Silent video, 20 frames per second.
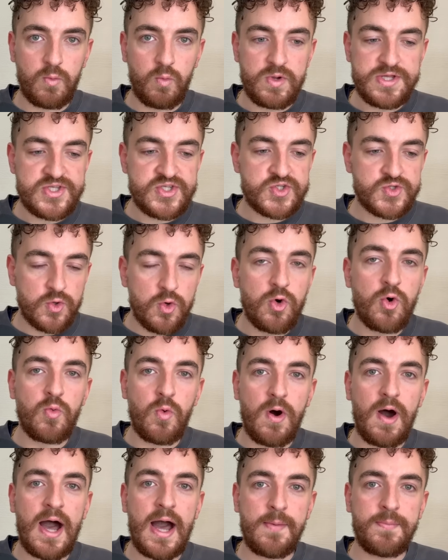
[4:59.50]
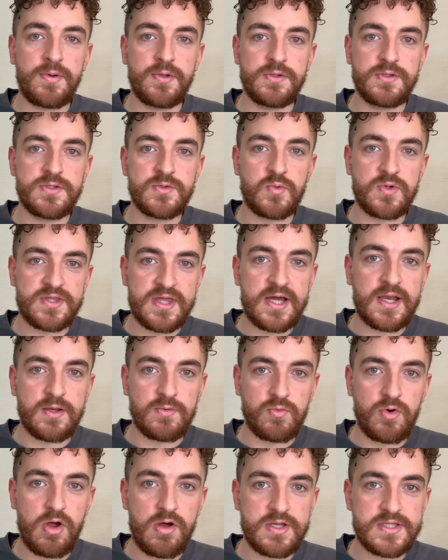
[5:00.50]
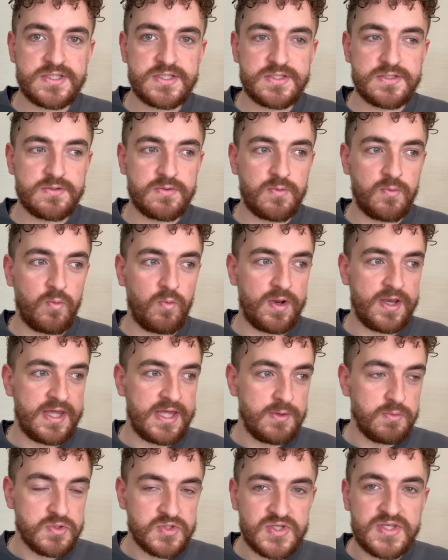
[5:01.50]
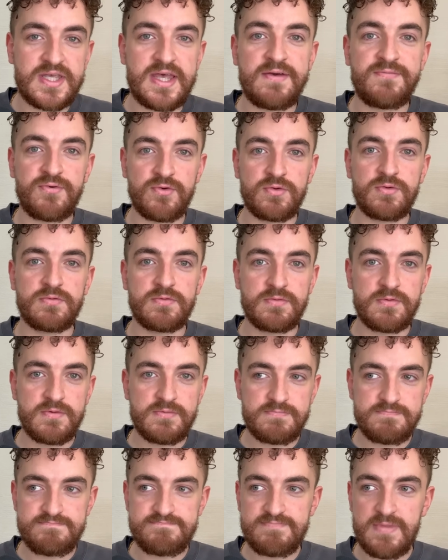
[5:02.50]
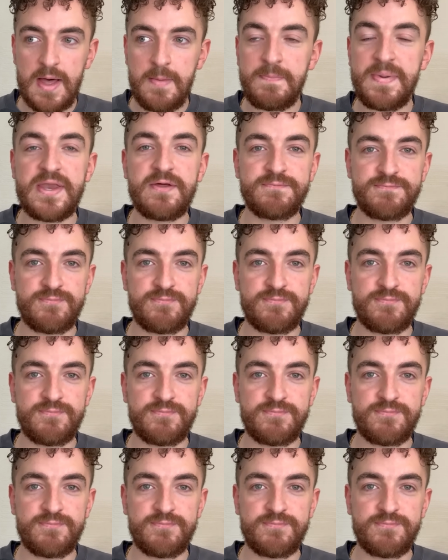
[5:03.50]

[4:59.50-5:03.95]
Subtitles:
We saw what happened with Declan Rice when he was given a bit of